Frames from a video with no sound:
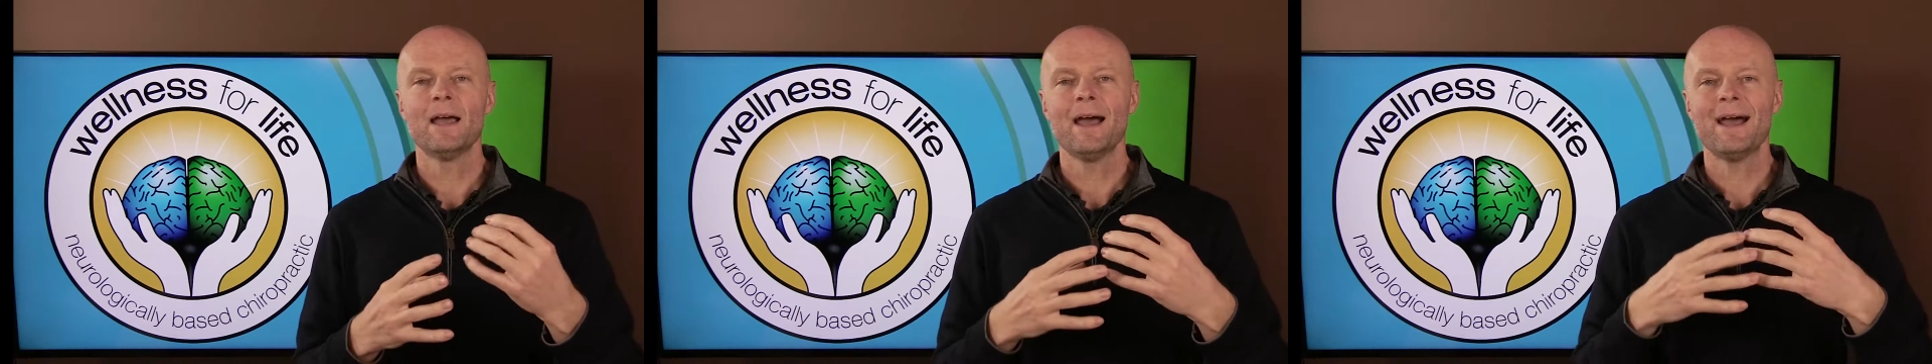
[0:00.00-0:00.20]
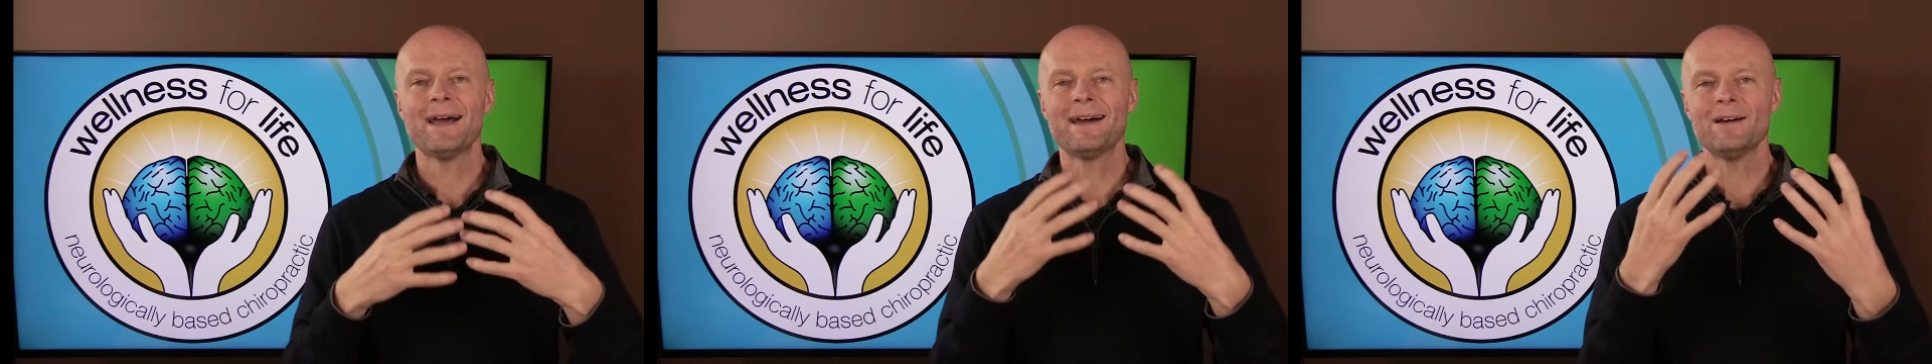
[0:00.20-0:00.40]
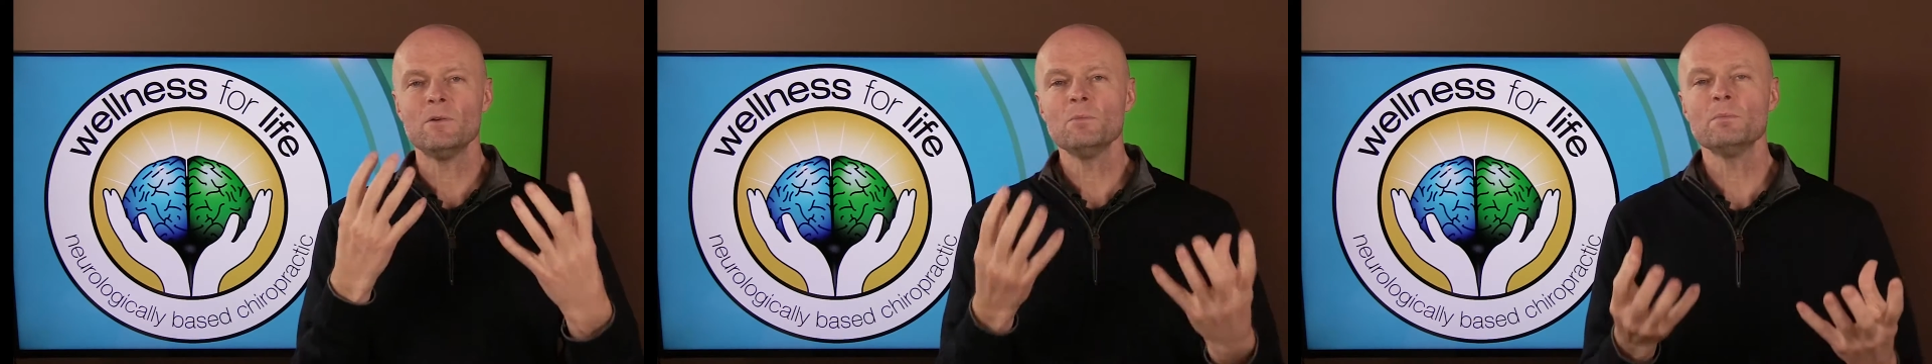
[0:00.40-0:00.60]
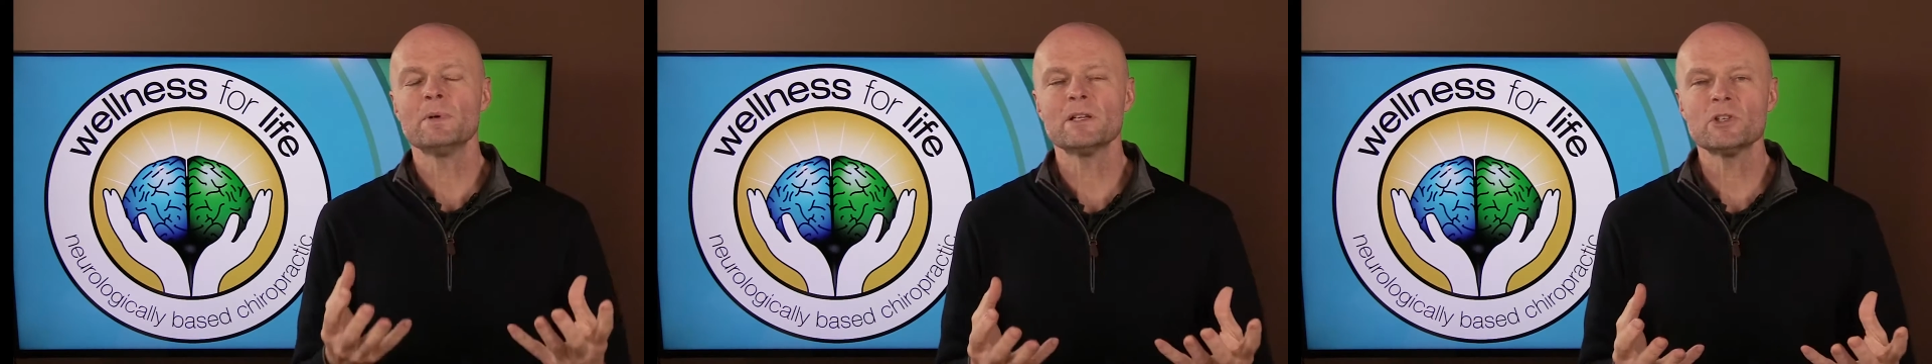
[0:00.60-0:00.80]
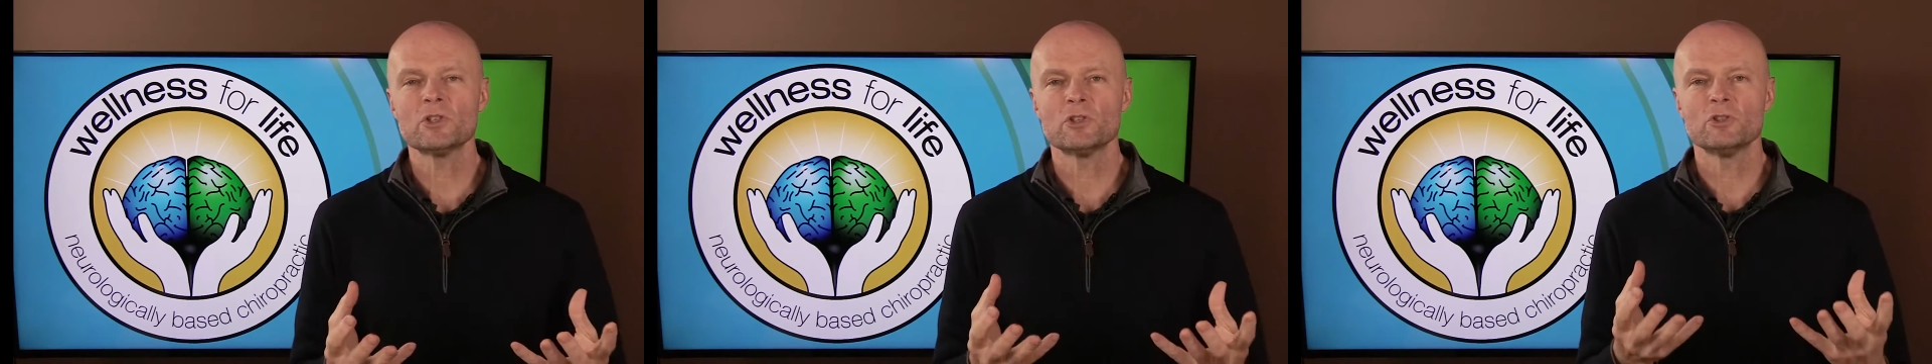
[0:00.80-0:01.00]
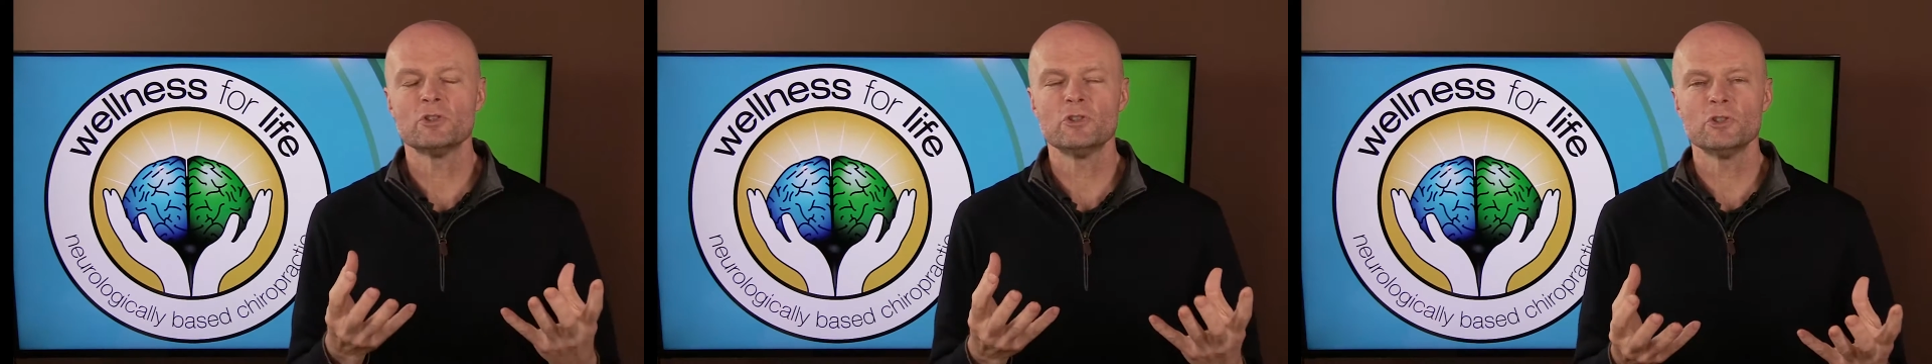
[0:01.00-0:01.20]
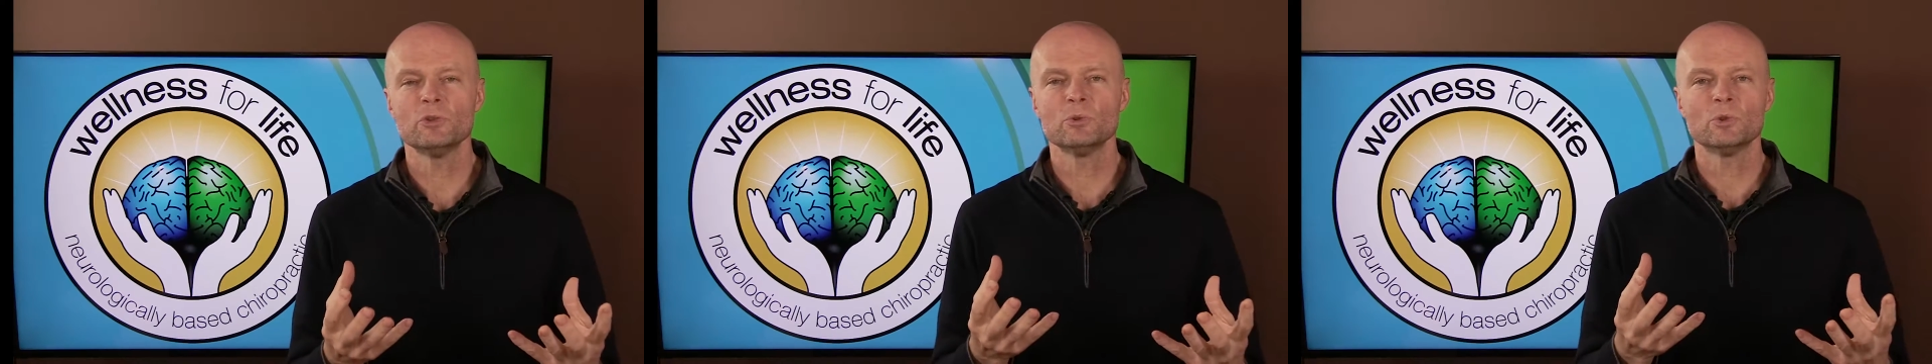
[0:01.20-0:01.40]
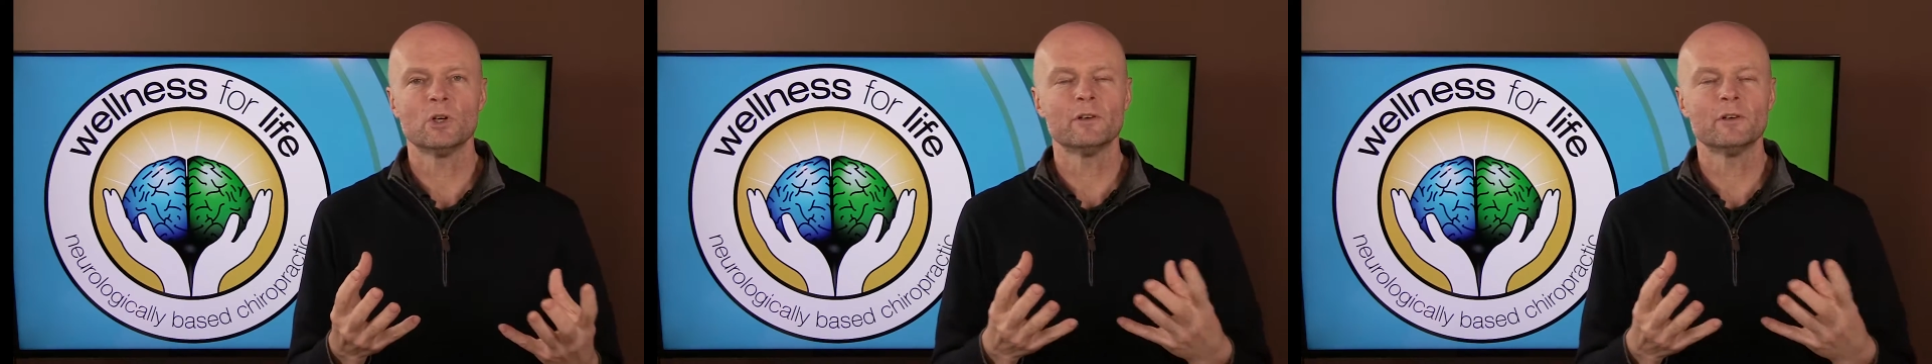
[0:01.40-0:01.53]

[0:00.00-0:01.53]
how much to do